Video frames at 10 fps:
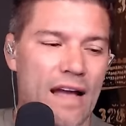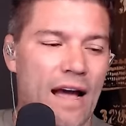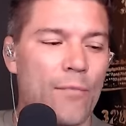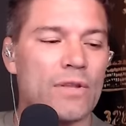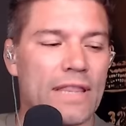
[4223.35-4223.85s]
I
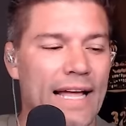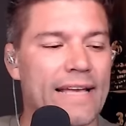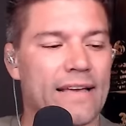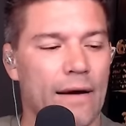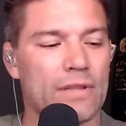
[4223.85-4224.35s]
would
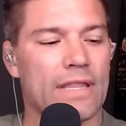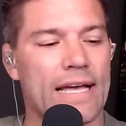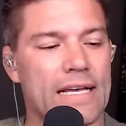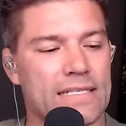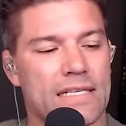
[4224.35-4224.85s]
like, I would
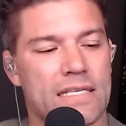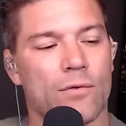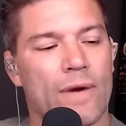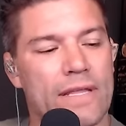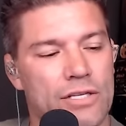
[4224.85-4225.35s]
like, because I see the
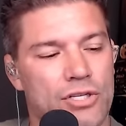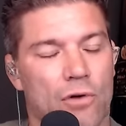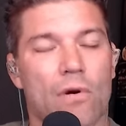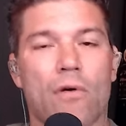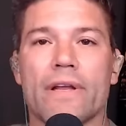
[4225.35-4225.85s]
way that Joe
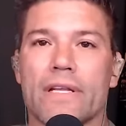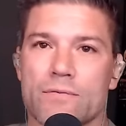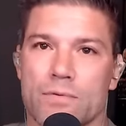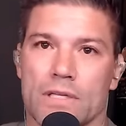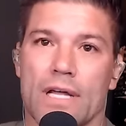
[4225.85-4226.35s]
Rogan
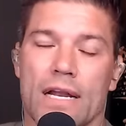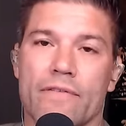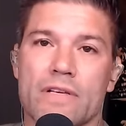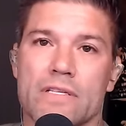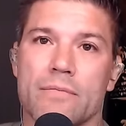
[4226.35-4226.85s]
is with a lot of
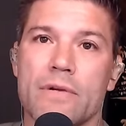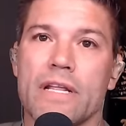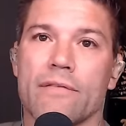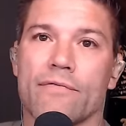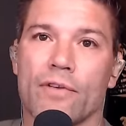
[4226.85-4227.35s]
his
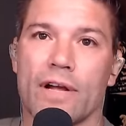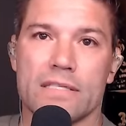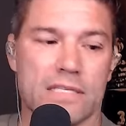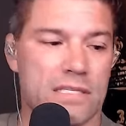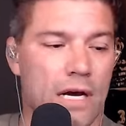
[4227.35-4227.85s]
comedian friends.
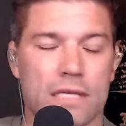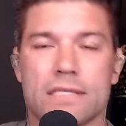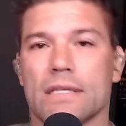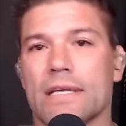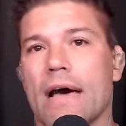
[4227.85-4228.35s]
He's
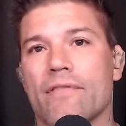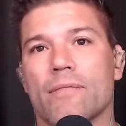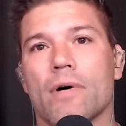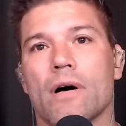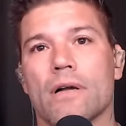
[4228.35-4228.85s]
constantly having
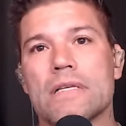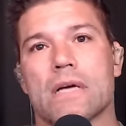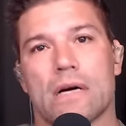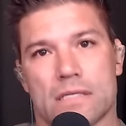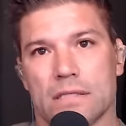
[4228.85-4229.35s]
them on. He's
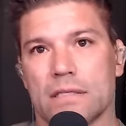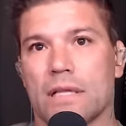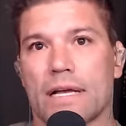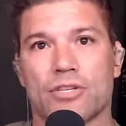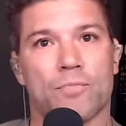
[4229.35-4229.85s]
constantly
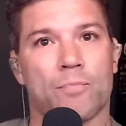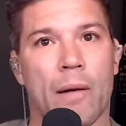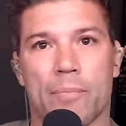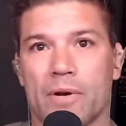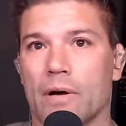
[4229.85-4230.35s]
like
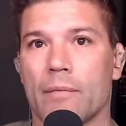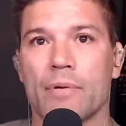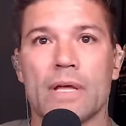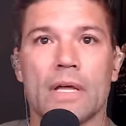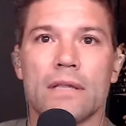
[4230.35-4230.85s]
pumping
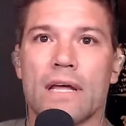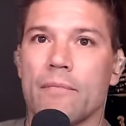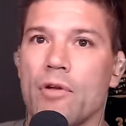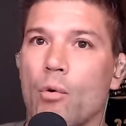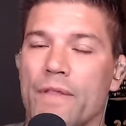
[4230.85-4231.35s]
up, letting
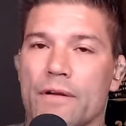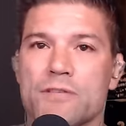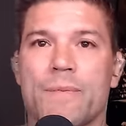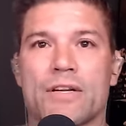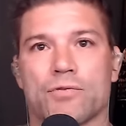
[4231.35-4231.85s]
them know when their
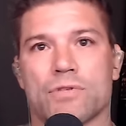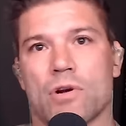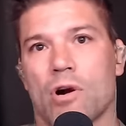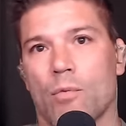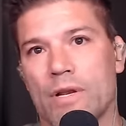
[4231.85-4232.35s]
specials
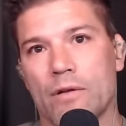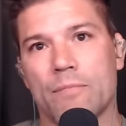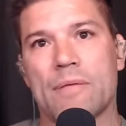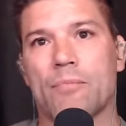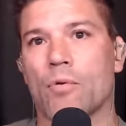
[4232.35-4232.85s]
are, when
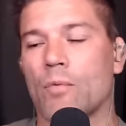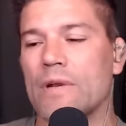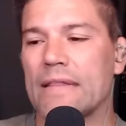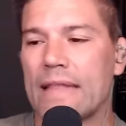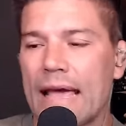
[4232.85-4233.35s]
people,
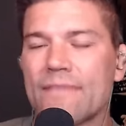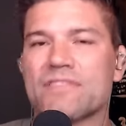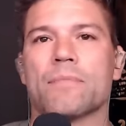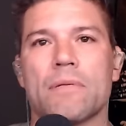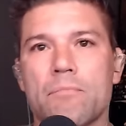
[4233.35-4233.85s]
when they have
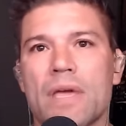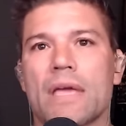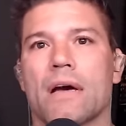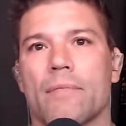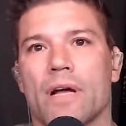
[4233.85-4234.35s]
something
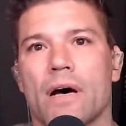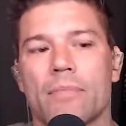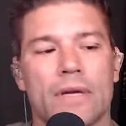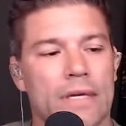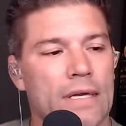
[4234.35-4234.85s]
big coming up.
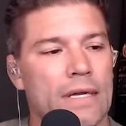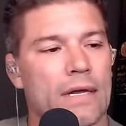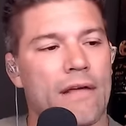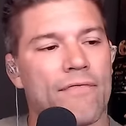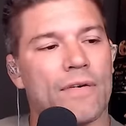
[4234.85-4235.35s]

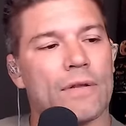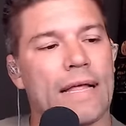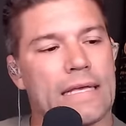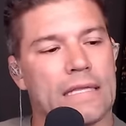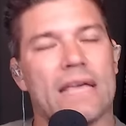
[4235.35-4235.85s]
And I feel
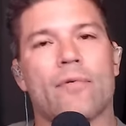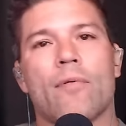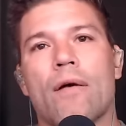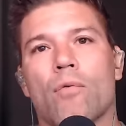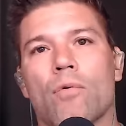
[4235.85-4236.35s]
like in the M
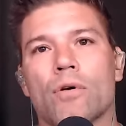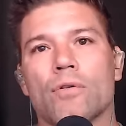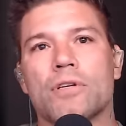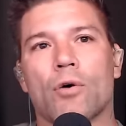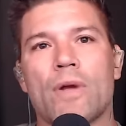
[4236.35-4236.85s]
M A
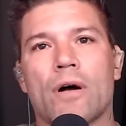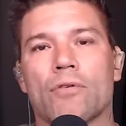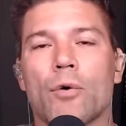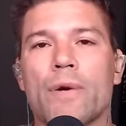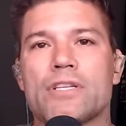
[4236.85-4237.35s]
world, you know, we all
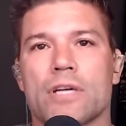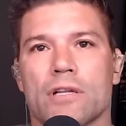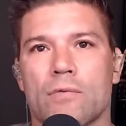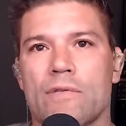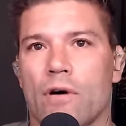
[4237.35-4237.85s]
know each
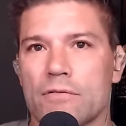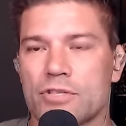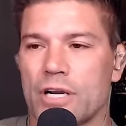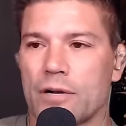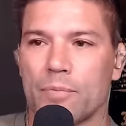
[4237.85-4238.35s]
other. We've all
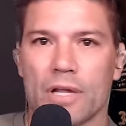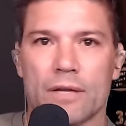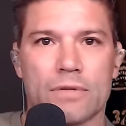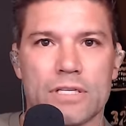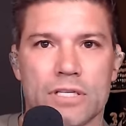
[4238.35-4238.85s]
shared
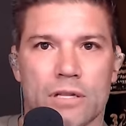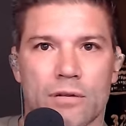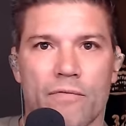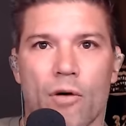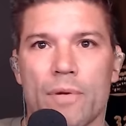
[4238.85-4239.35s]
blood with each other.
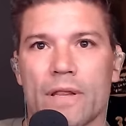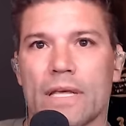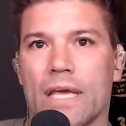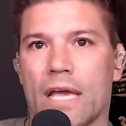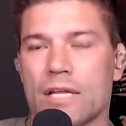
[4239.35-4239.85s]
We've all been in the
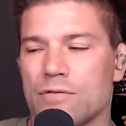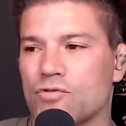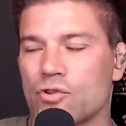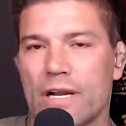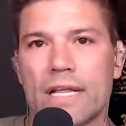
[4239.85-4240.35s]
cage. We've
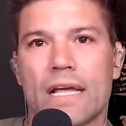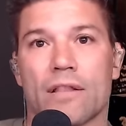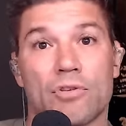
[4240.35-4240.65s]
trained together.